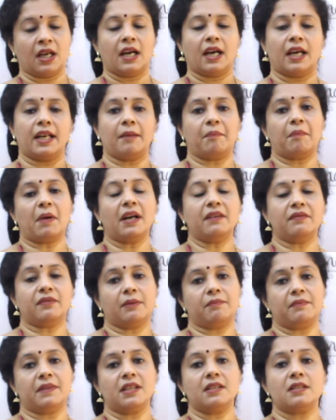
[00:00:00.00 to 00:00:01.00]
And apart
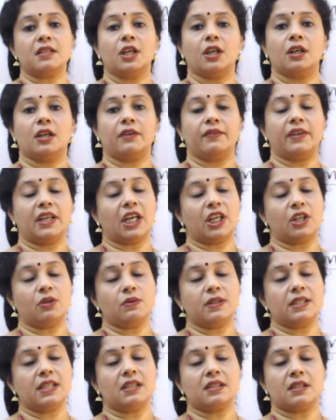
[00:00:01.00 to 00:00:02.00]
from this, we are
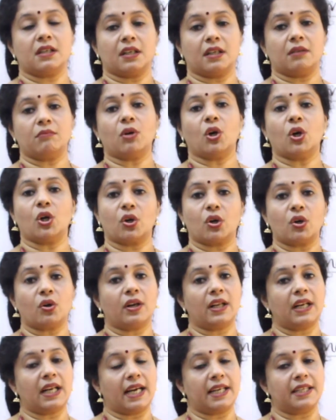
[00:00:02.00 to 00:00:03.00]
using certain
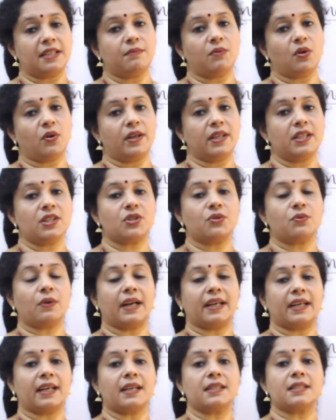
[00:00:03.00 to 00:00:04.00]
monoclonal antibodies to
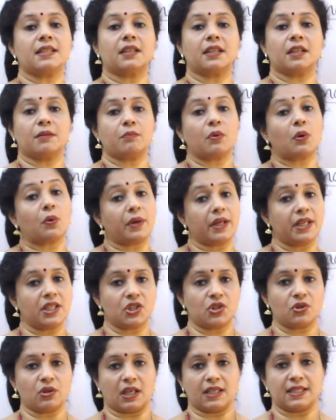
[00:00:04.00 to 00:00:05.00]
attach certain proteins
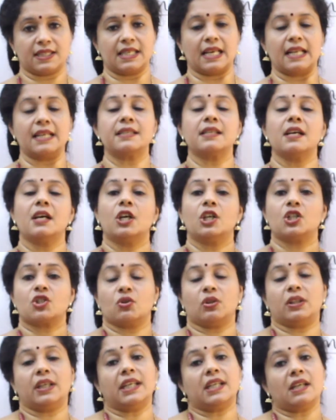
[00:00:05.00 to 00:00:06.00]
to our cells so
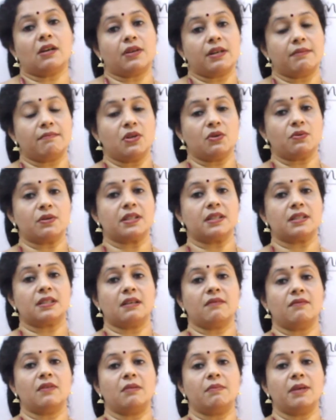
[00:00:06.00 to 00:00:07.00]
that our immune system
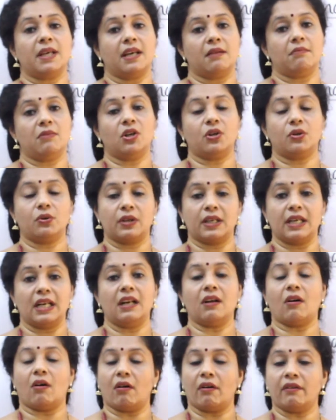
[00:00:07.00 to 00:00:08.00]
will be able to
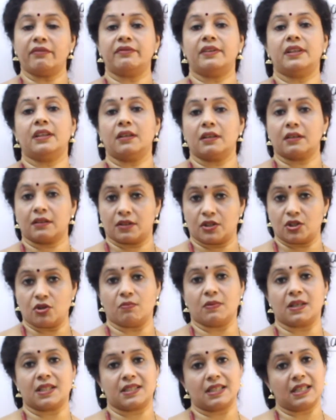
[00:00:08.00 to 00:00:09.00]
kill off the
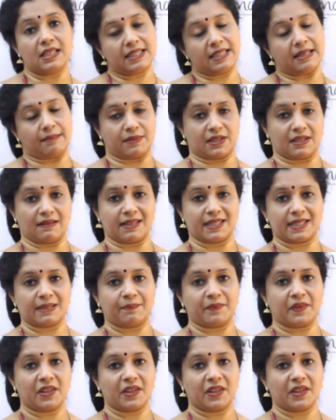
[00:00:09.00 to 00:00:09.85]
tumor cells themselves.